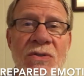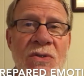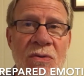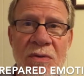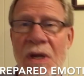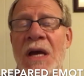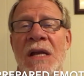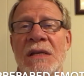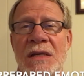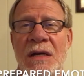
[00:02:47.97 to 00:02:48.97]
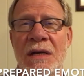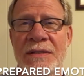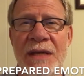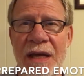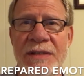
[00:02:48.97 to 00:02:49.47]
do not
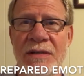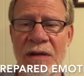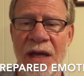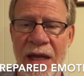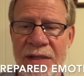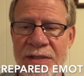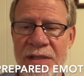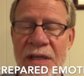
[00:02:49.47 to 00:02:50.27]
contact your ex